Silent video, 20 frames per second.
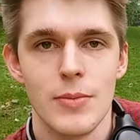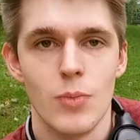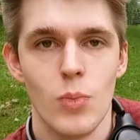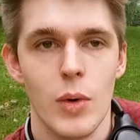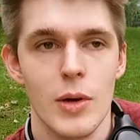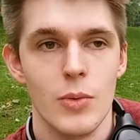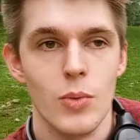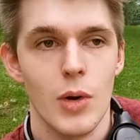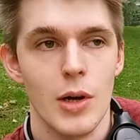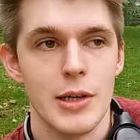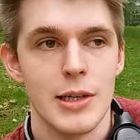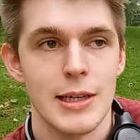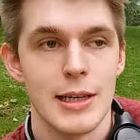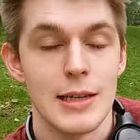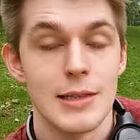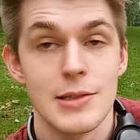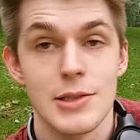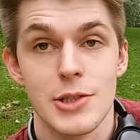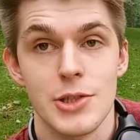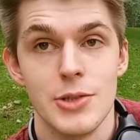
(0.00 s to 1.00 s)
when working
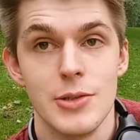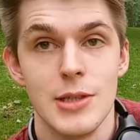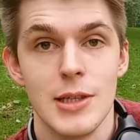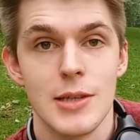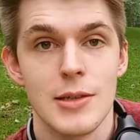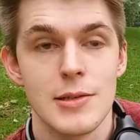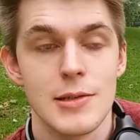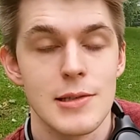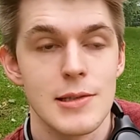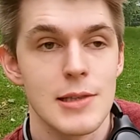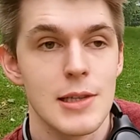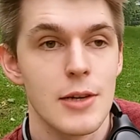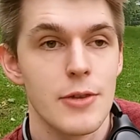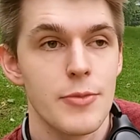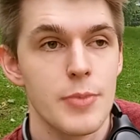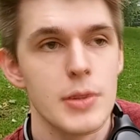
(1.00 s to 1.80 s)
at studios and stuff,